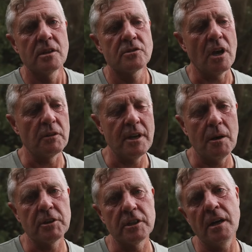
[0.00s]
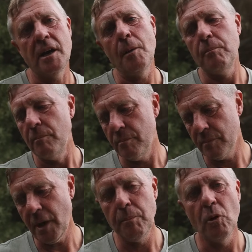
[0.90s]
So now I'm going to
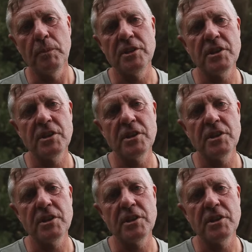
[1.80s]
up on my